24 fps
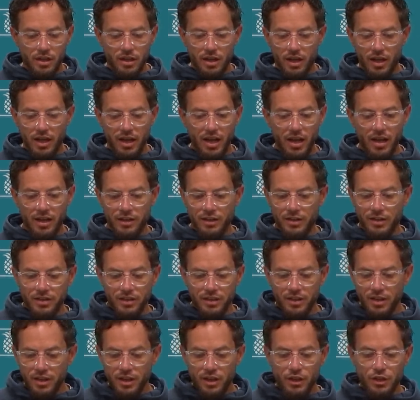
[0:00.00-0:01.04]
I, I
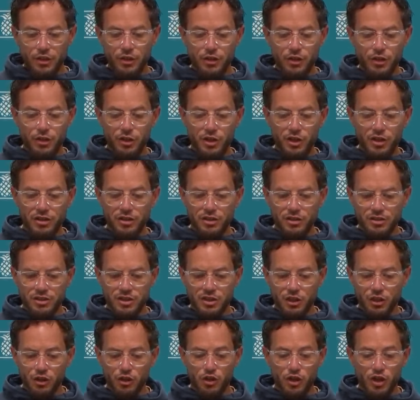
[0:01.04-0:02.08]
you, you get to
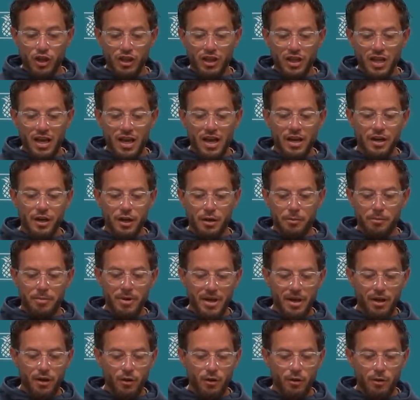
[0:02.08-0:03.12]
learn a lot
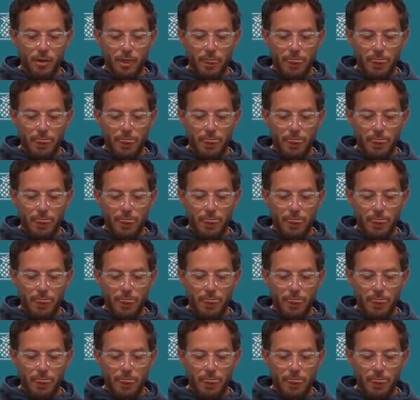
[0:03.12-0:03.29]
about